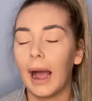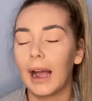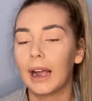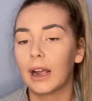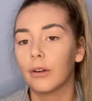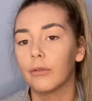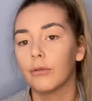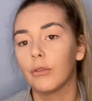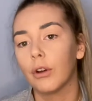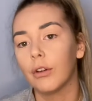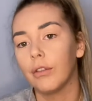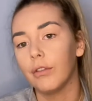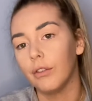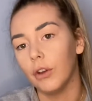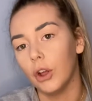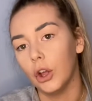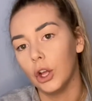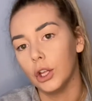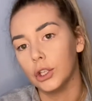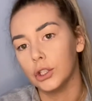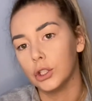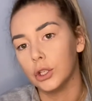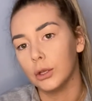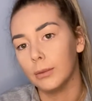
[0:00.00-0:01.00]
and
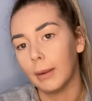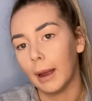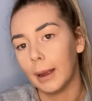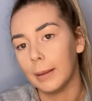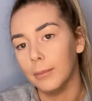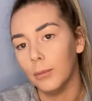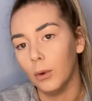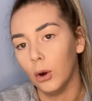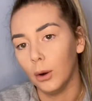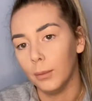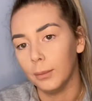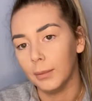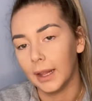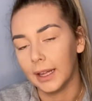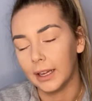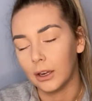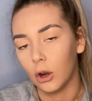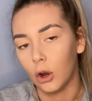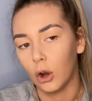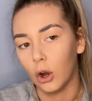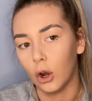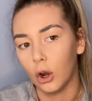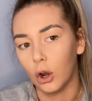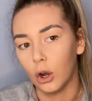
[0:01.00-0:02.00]
refer to my mum,
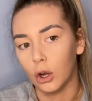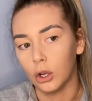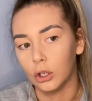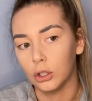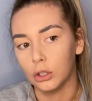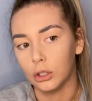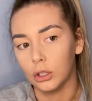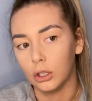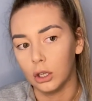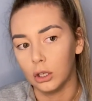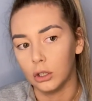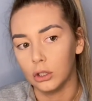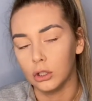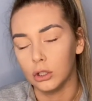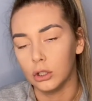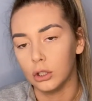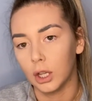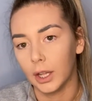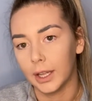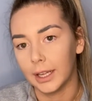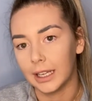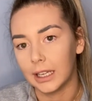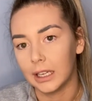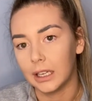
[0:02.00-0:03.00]
or
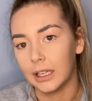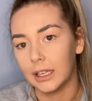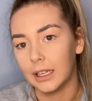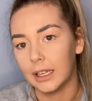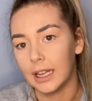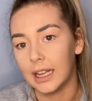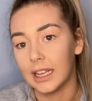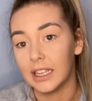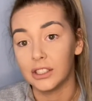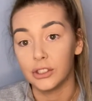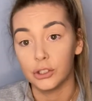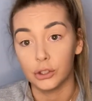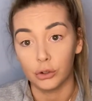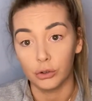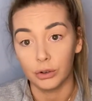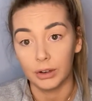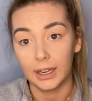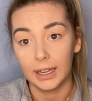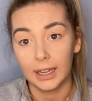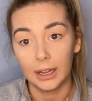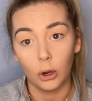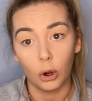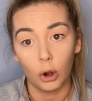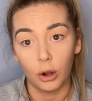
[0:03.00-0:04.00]

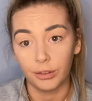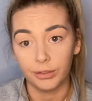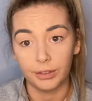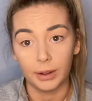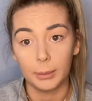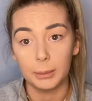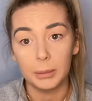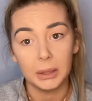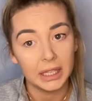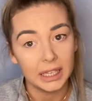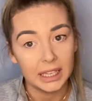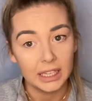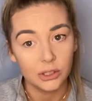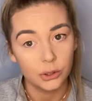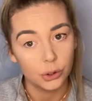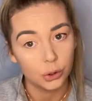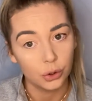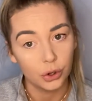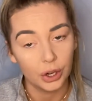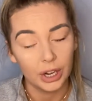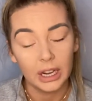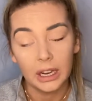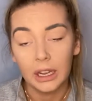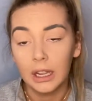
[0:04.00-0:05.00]
history or family
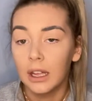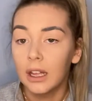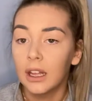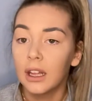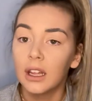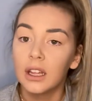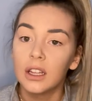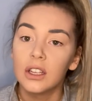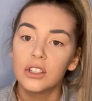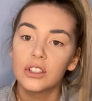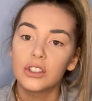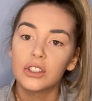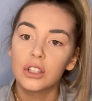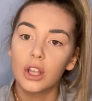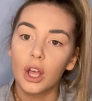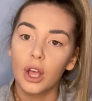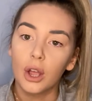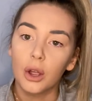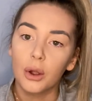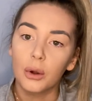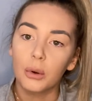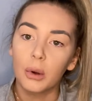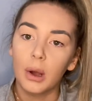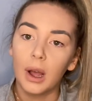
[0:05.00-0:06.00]
history.
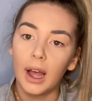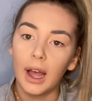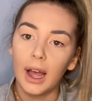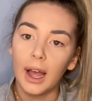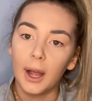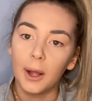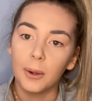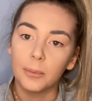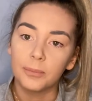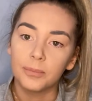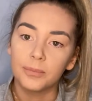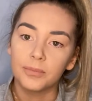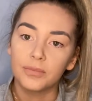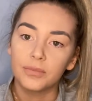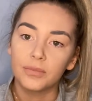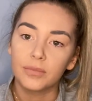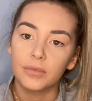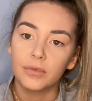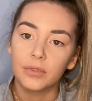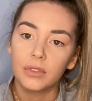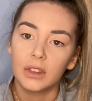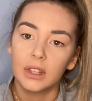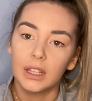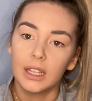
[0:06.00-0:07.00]
So
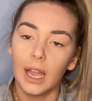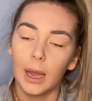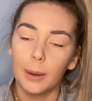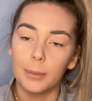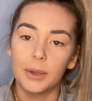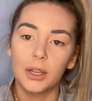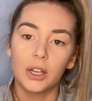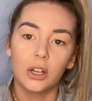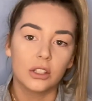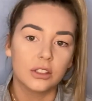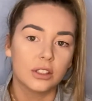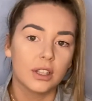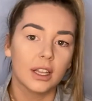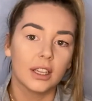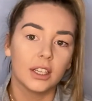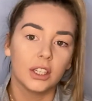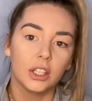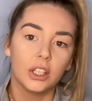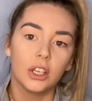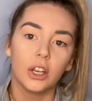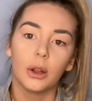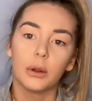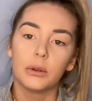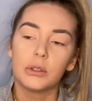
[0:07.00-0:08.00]
yeah, because
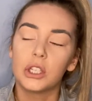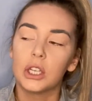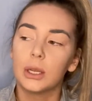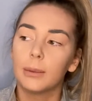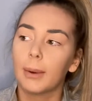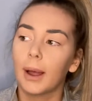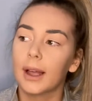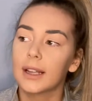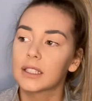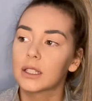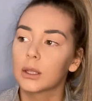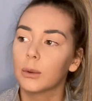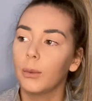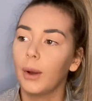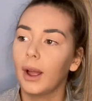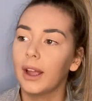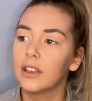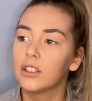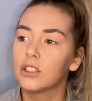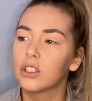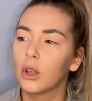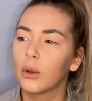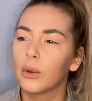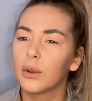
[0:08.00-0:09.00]
she passed away,
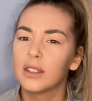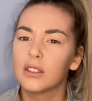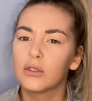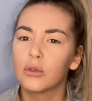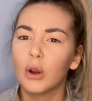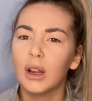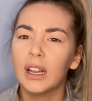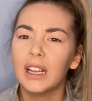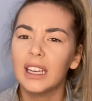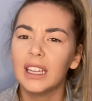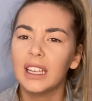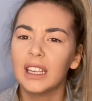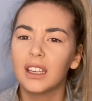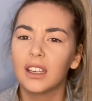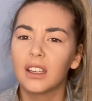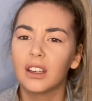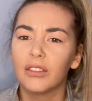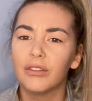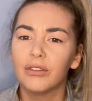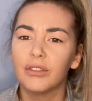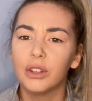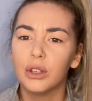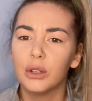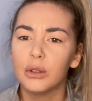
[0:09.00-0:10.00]
so it's really
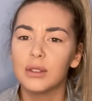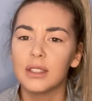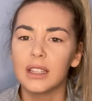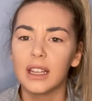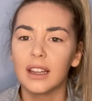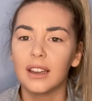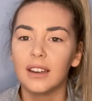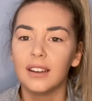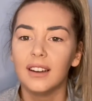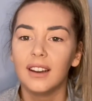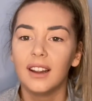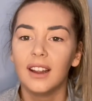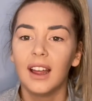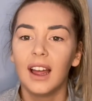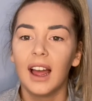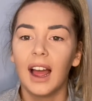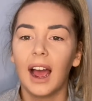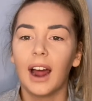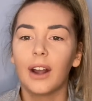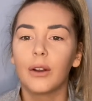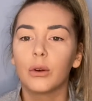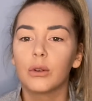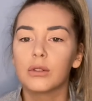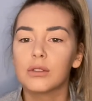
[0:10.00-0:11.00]
confusing.
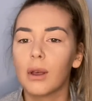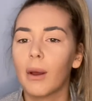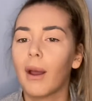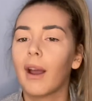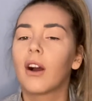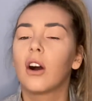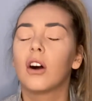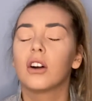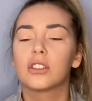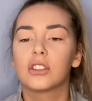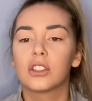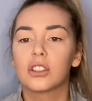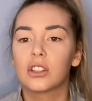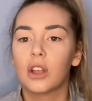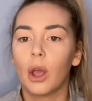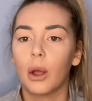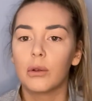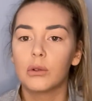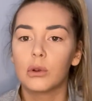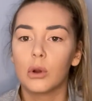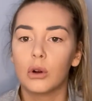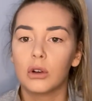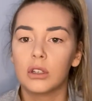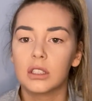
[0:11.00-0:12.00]
And also I can't just go
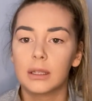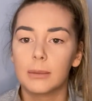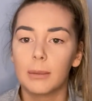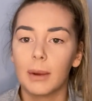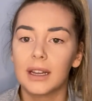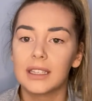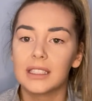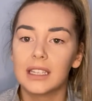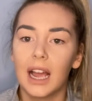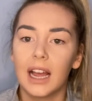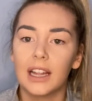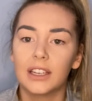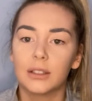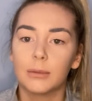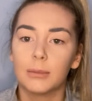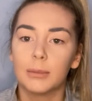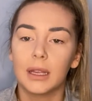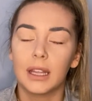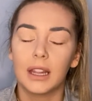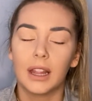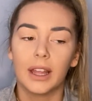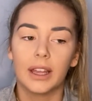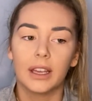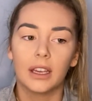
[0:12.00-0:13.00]
and talk to my dad and
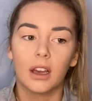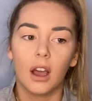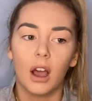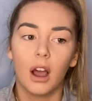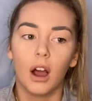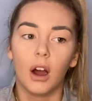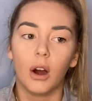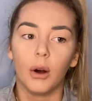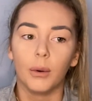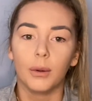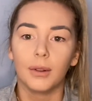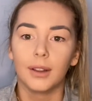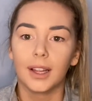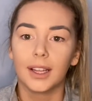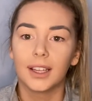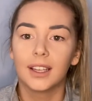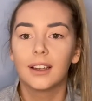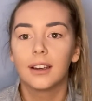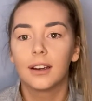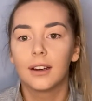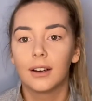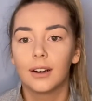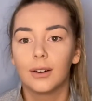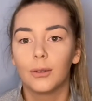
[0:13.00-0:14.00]
be like, oh,
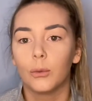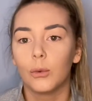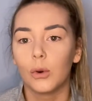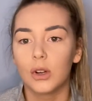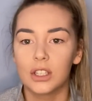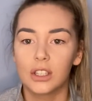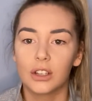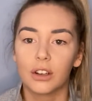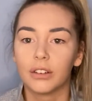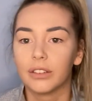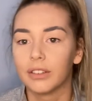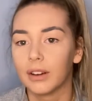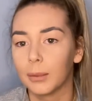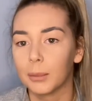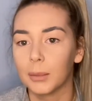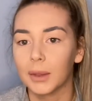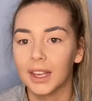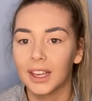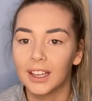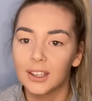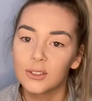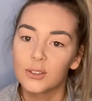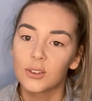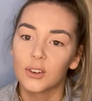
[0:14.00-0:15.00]
what's our family
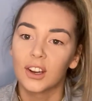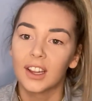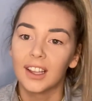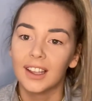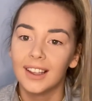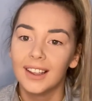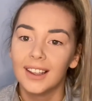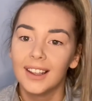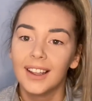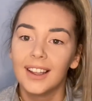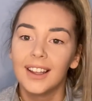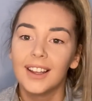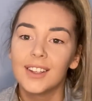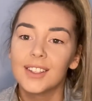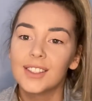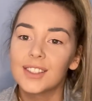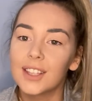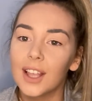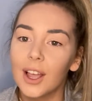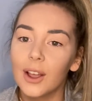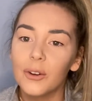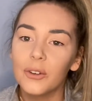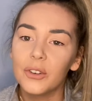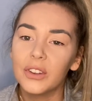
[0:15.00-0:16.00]
history?
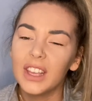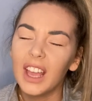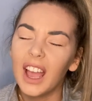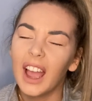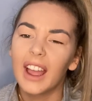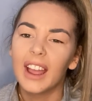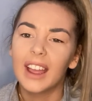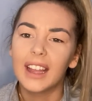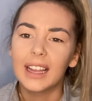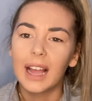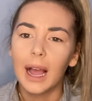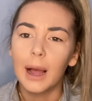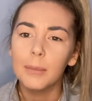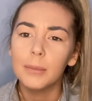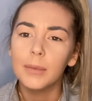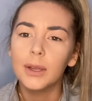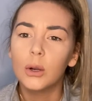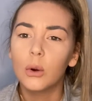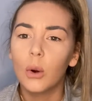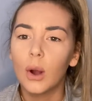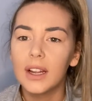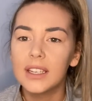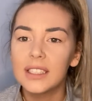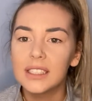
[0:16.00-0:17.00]
So yeah, it can be
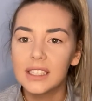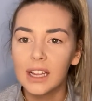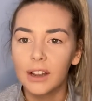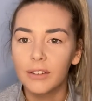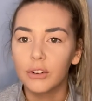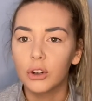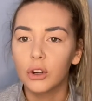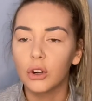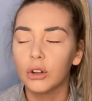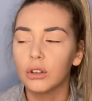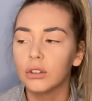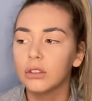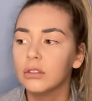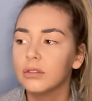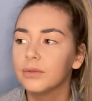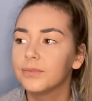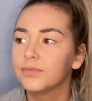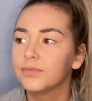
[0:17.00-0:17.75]
quite difficult.